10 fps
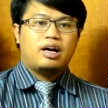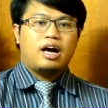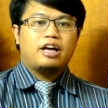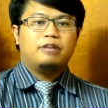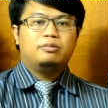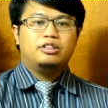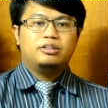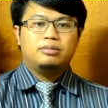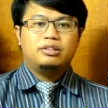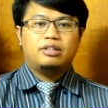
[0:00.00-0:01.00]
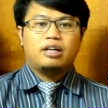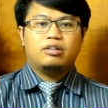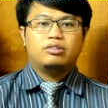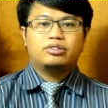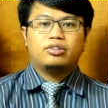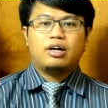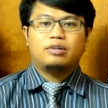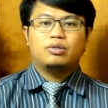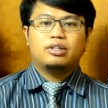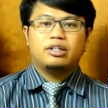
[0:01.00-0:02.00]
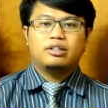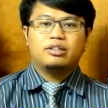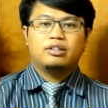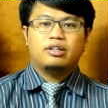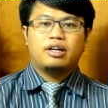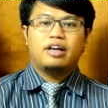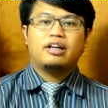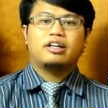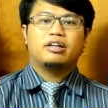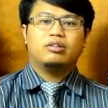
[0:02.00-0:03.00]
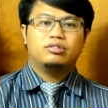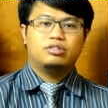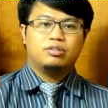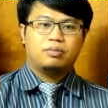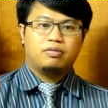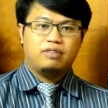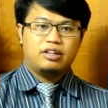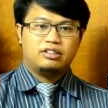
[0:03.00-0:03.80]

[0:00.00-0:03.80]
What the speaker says: I am determined and also hardworking and I can also provide